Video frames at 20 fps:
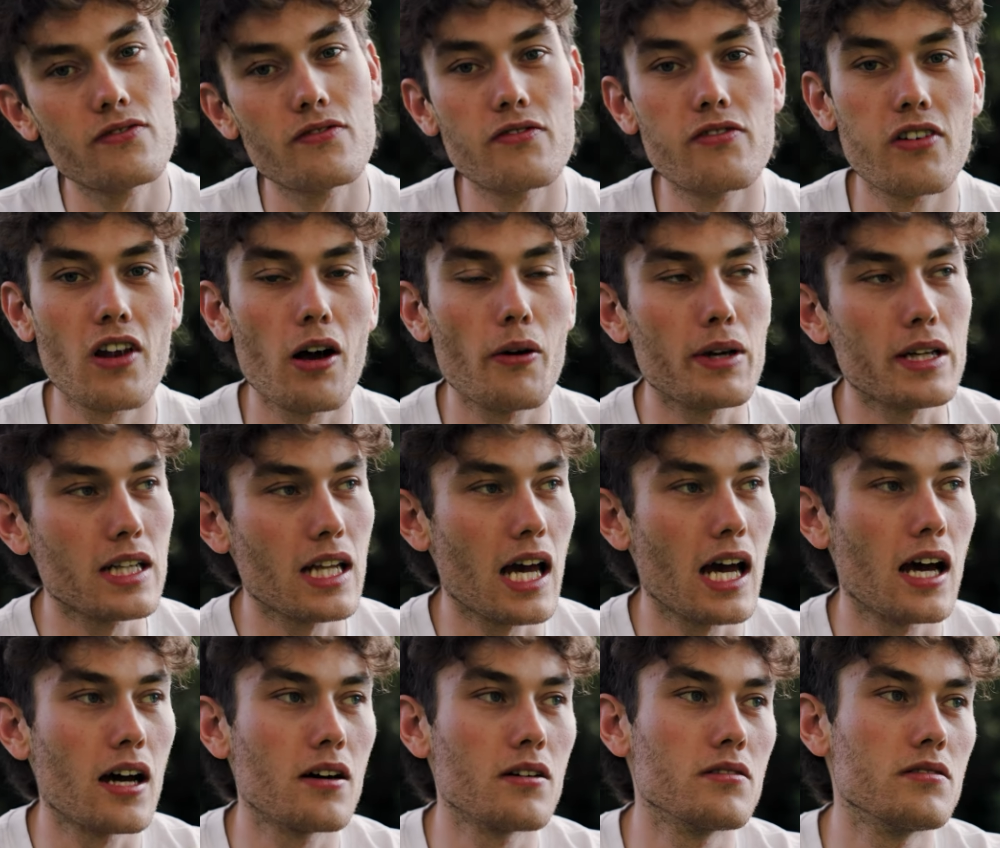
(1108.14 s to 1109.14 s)
flowing
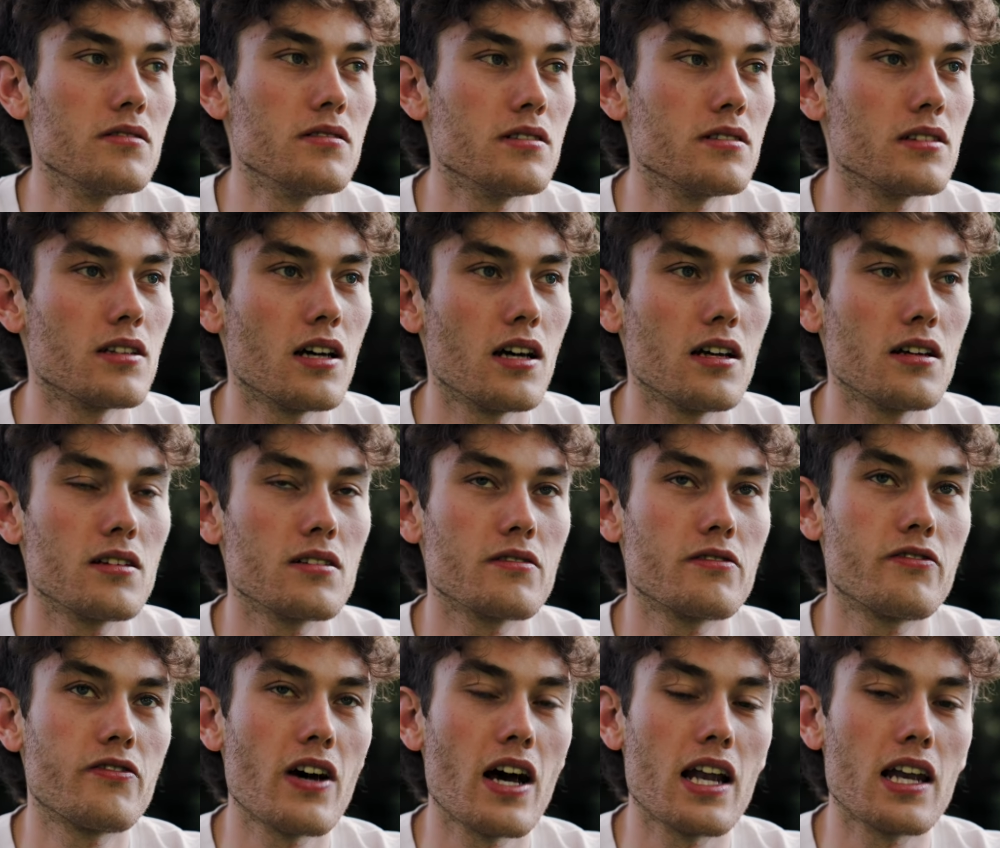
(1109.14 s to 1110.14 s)
down
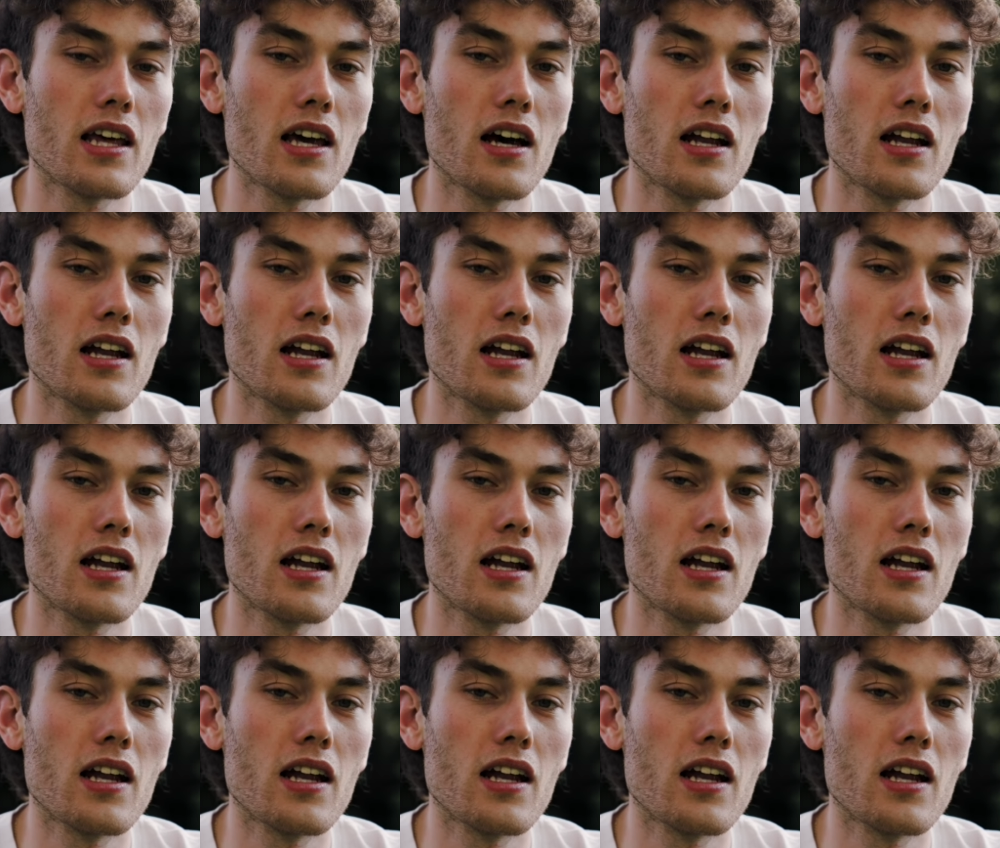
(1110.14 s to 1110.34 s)
fairly